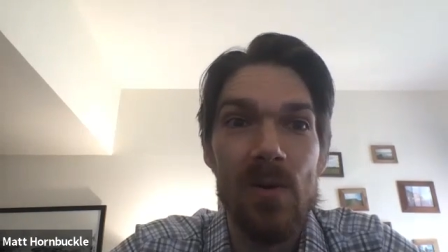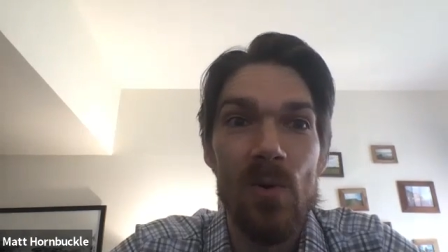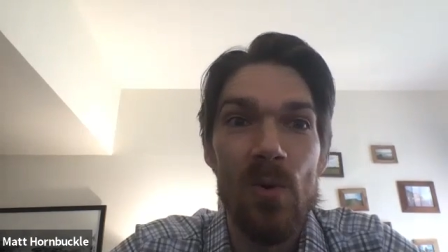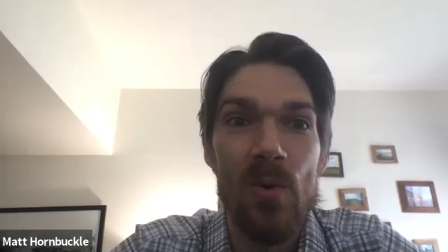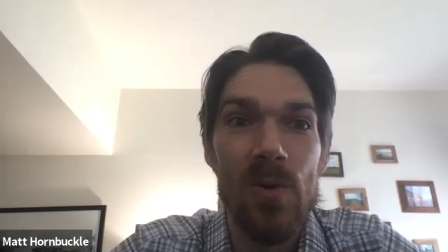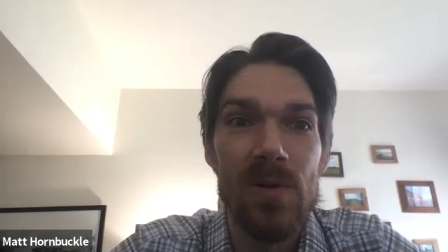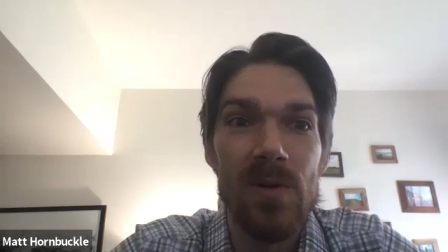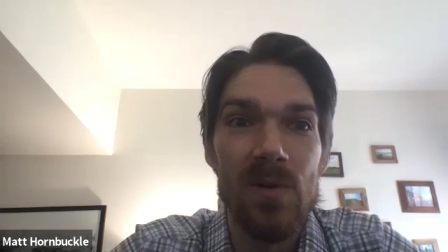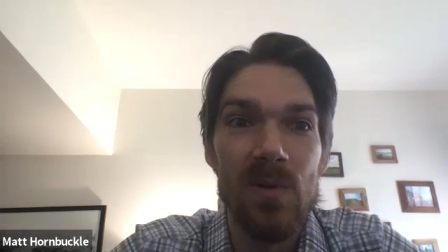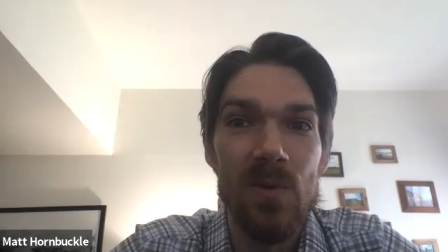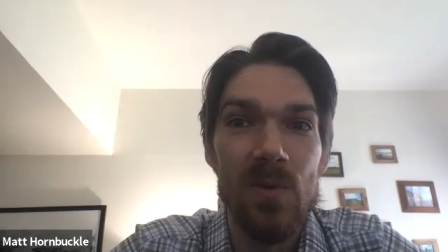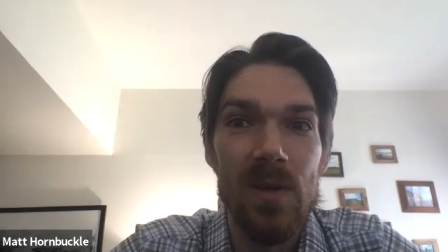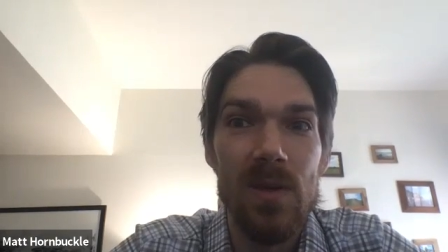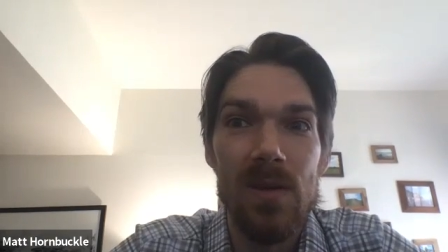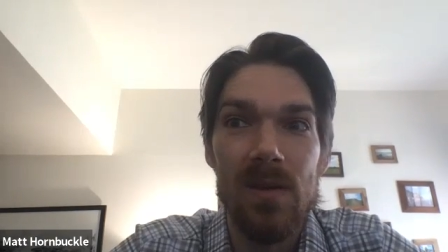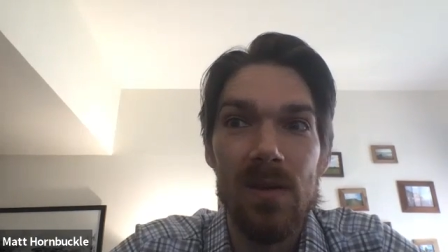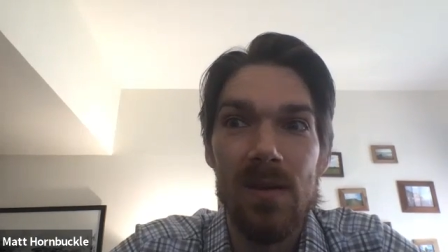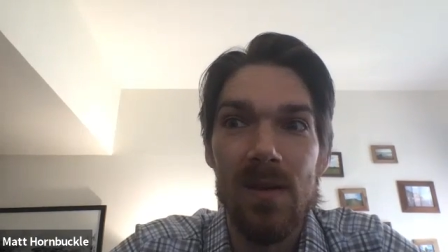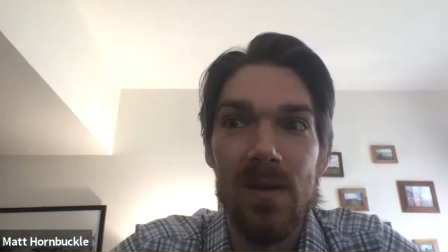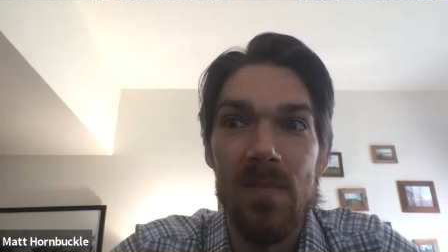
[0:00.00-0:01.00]
Or do
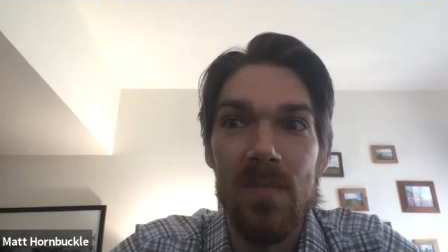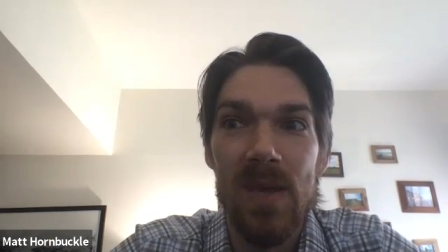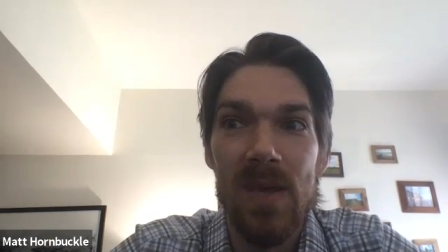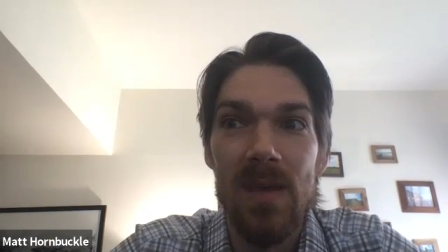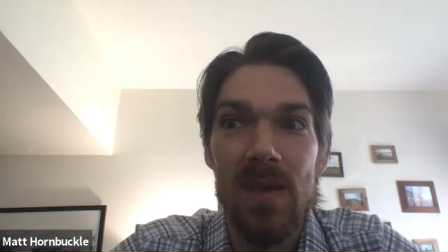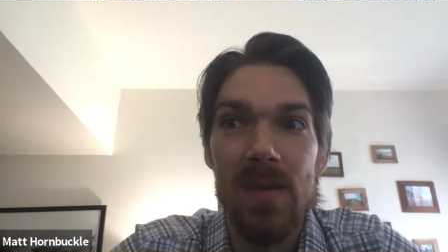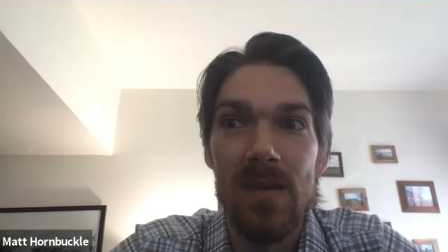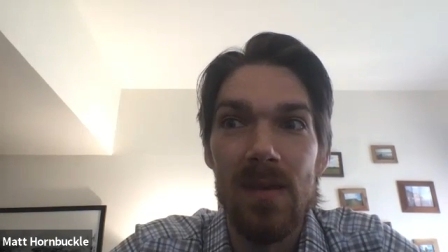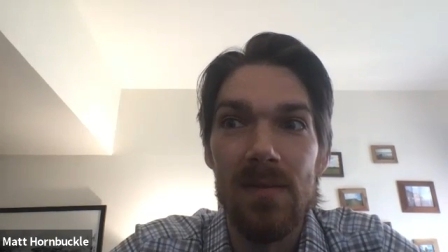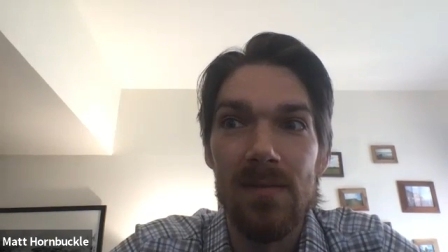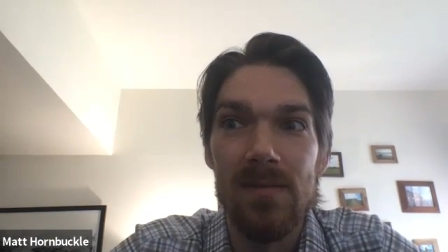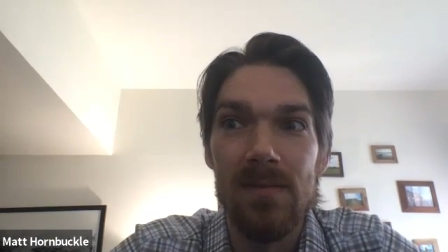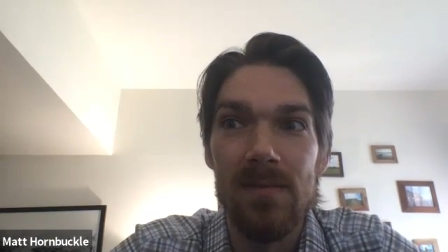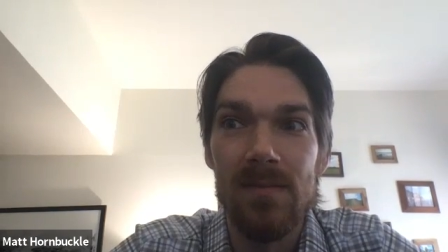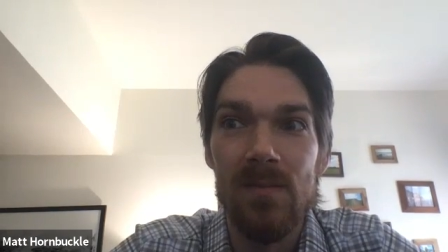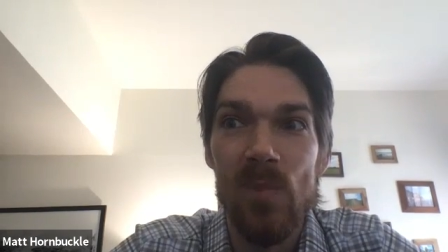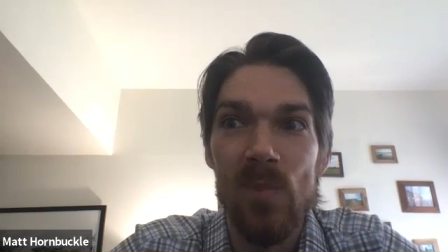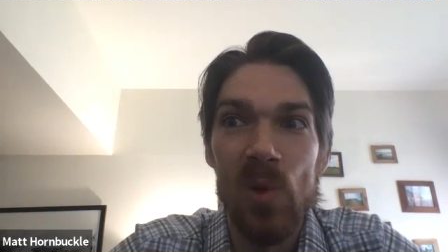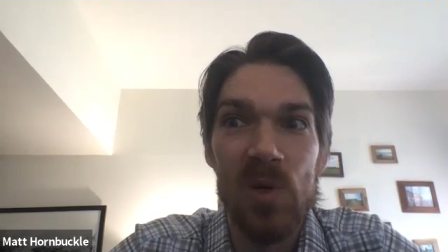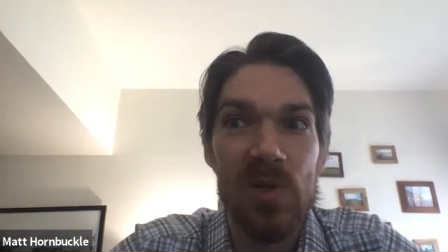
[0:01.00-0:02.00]
we compete
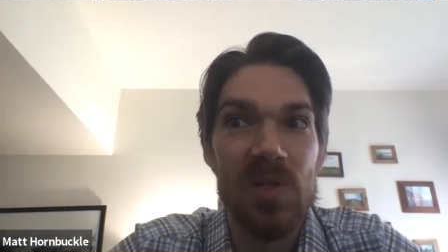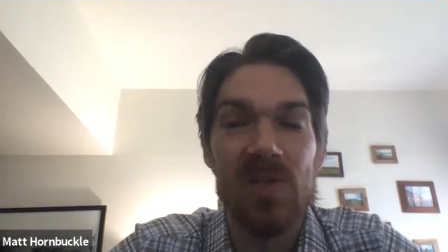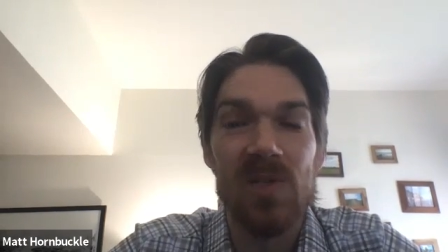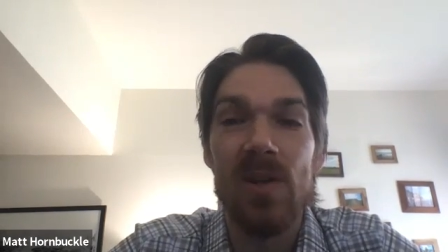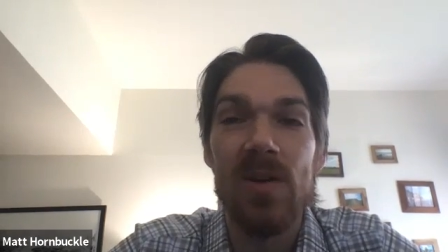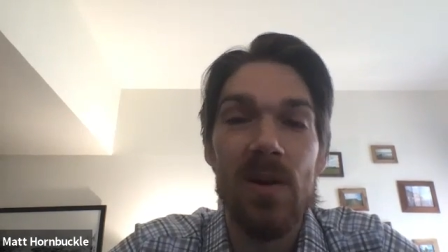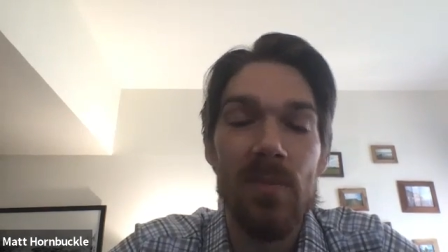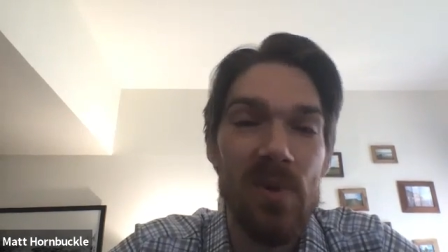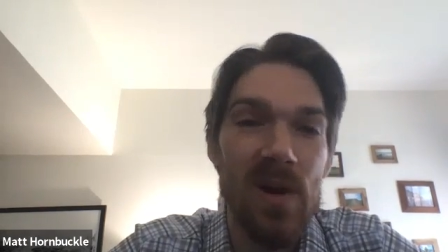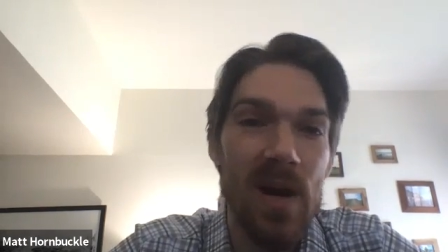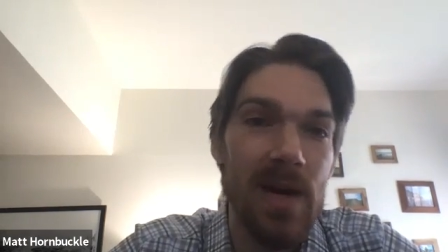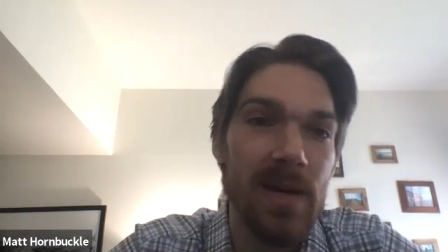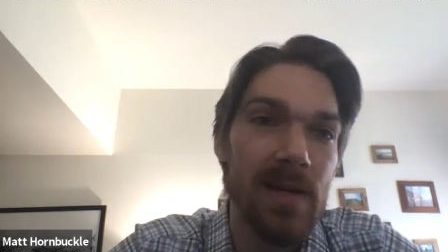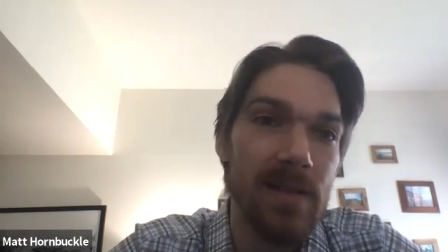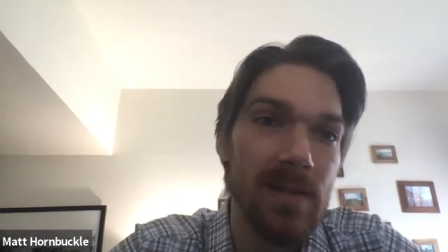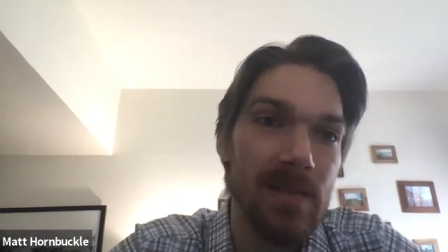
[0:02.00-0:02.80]
more just on our product